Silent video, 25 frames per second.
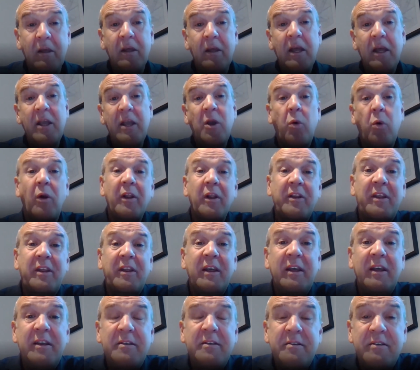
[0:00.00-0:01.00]

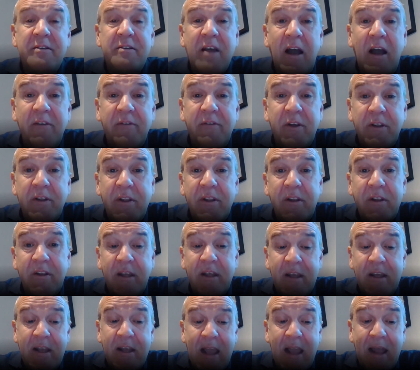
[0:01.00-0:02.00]
Equality,
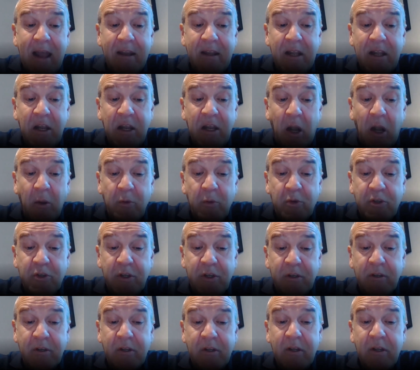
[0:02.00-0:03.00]
diversity, and
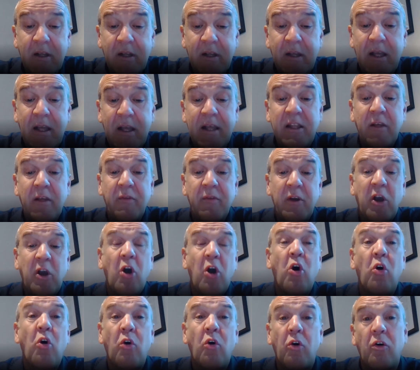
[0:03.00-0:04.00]
inclusion is at the
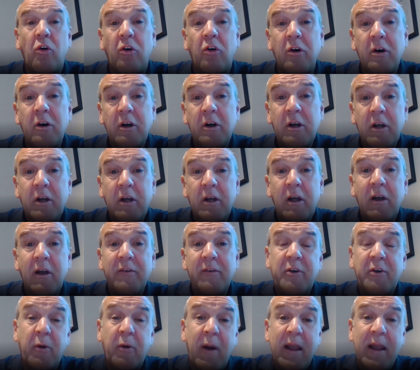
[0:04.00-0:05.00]
core of
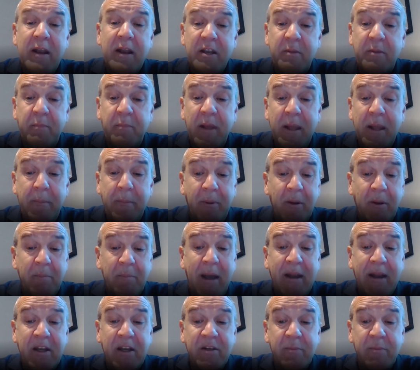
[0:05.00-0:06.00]
great people
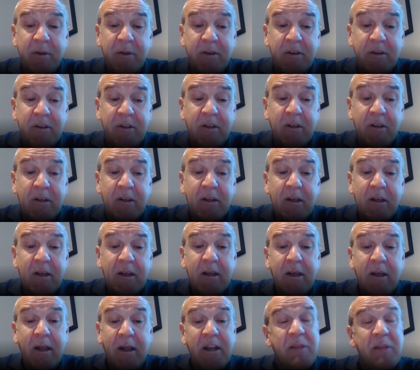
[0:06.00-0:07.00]
management.
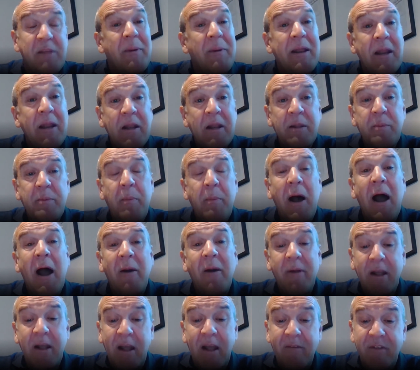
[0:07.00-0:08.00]
And it's been
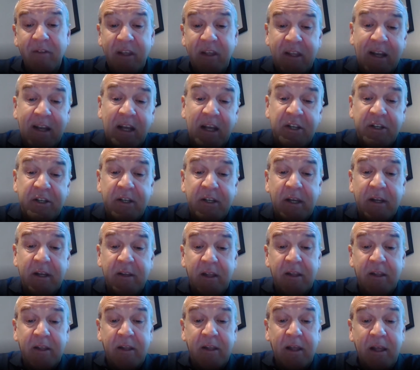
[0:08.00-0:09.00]
inspiring over this last year to
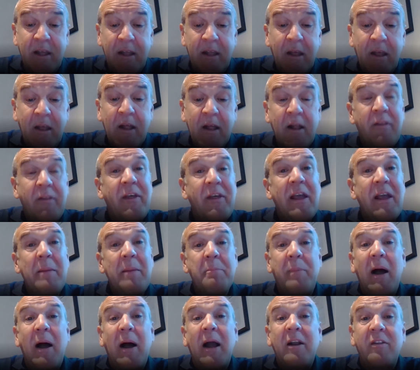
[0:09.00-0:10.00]
see the
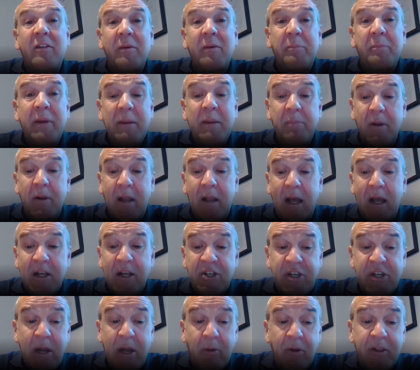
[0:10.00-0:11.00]
impact that people like
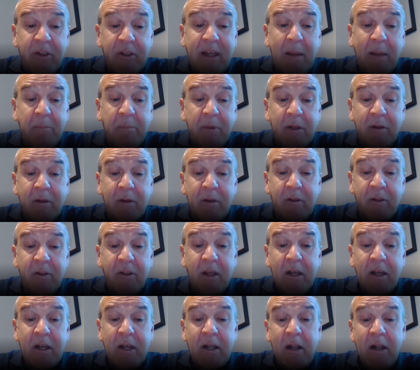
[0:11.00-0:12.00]
Cheryl Samuels
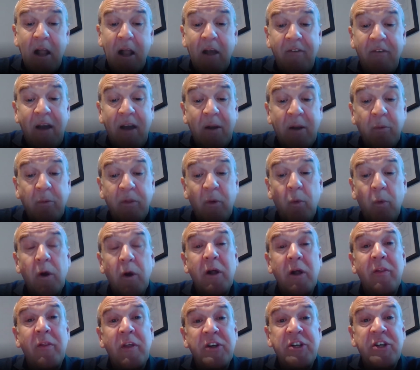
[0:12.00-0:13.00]
have had with the
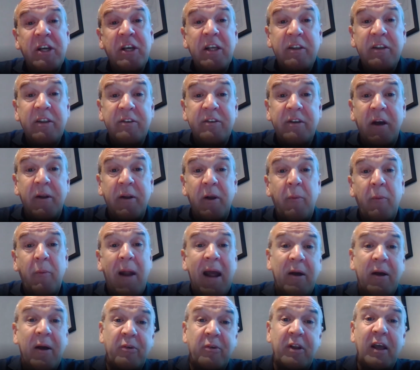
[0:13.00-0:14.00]
work that she's done
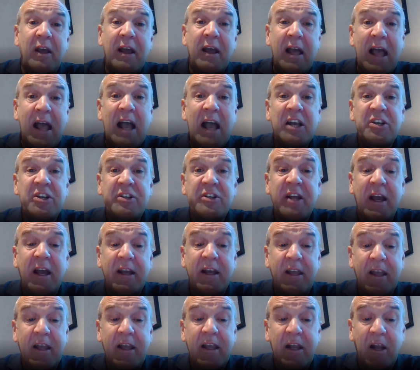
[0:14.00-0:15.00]
around
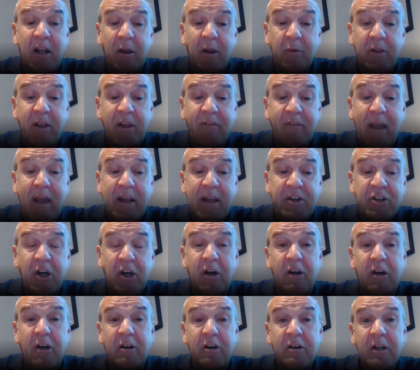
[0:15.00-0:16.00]

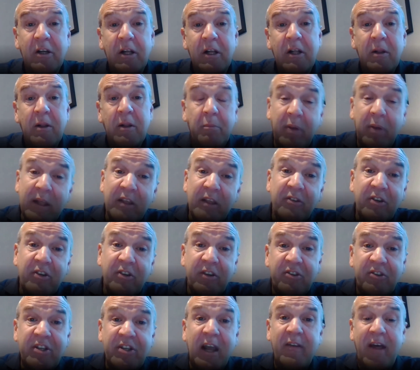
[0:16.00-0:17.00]
#InclusiveHR. Please
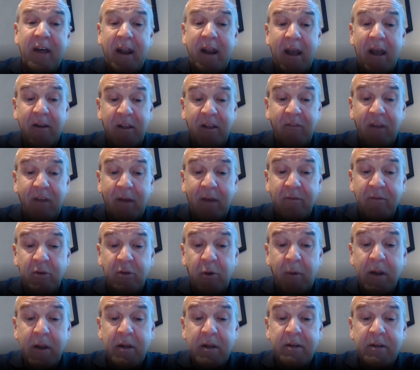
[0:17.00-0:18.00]
just check that out if you haven't
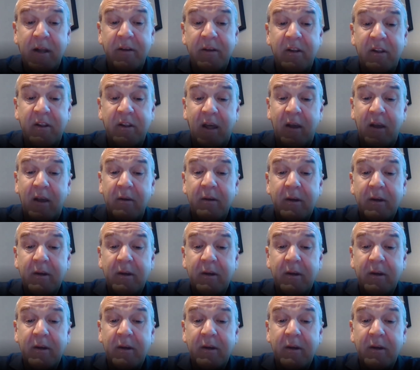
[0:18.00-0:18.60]
already done so.